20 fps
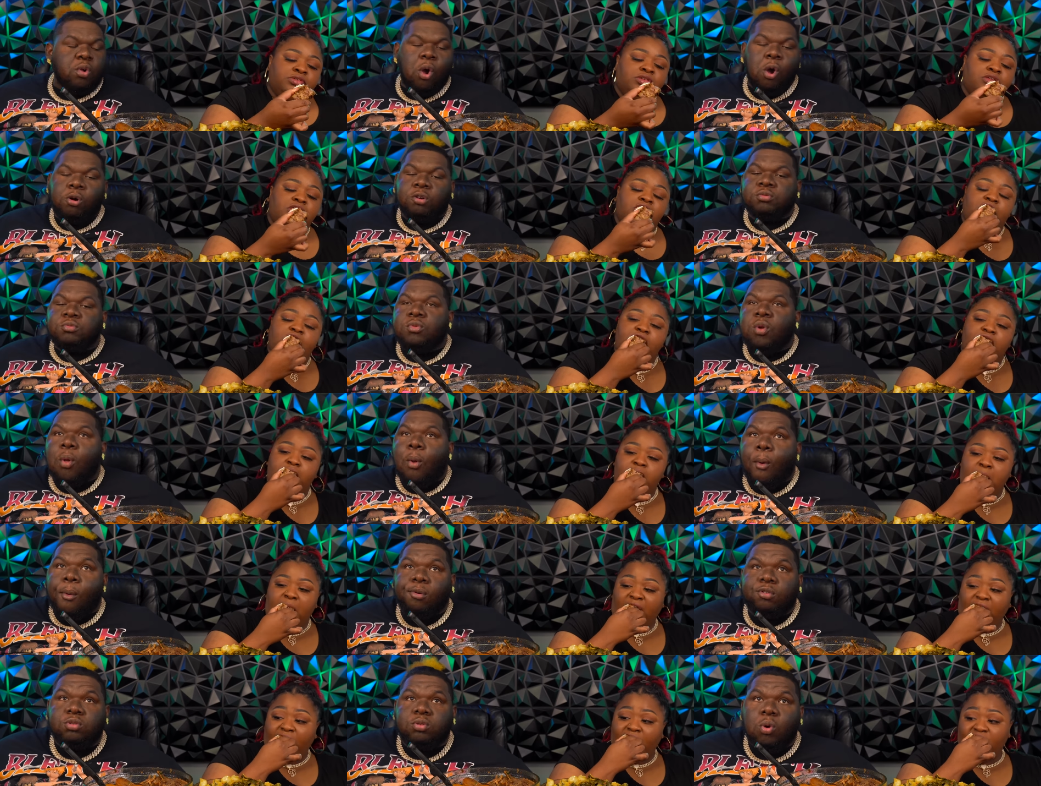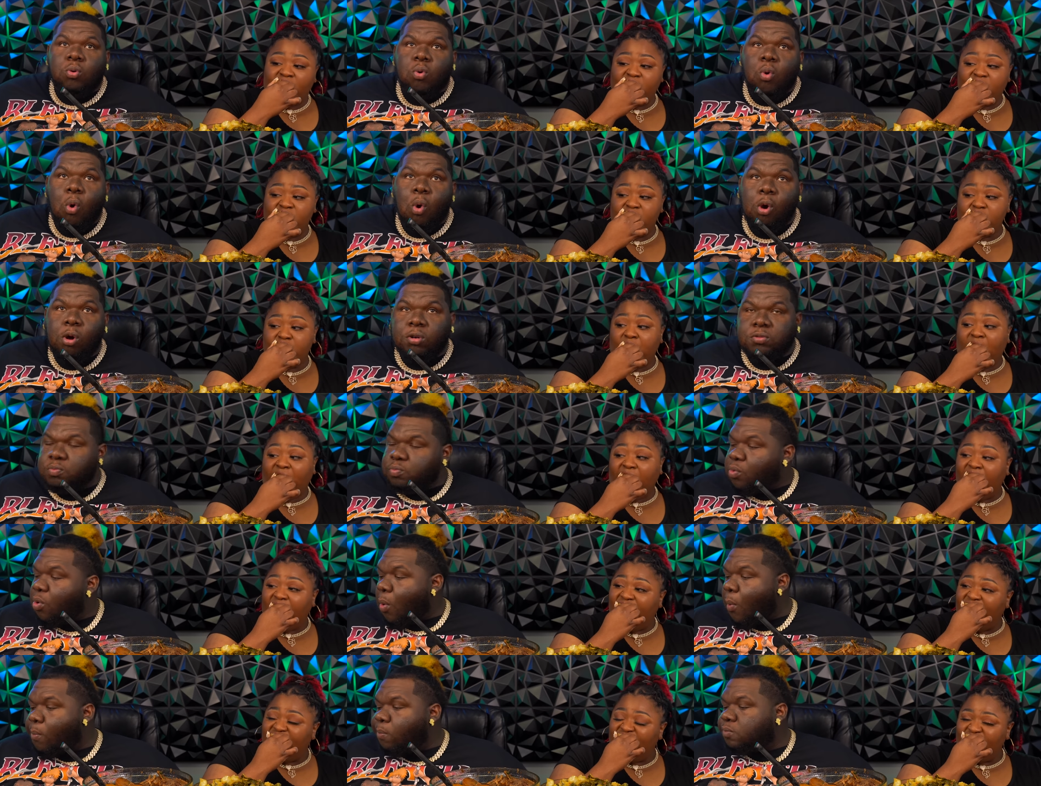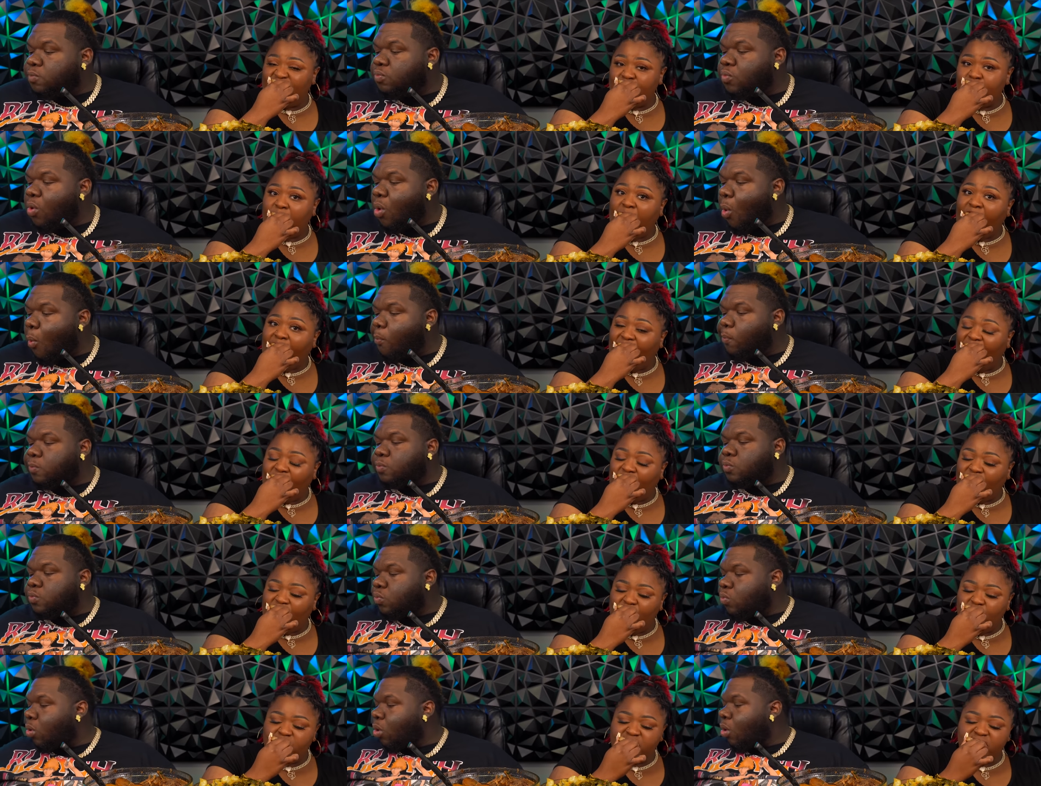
Speaker 1: Mm. So good. Mm-hmm. mm-hmm. I'm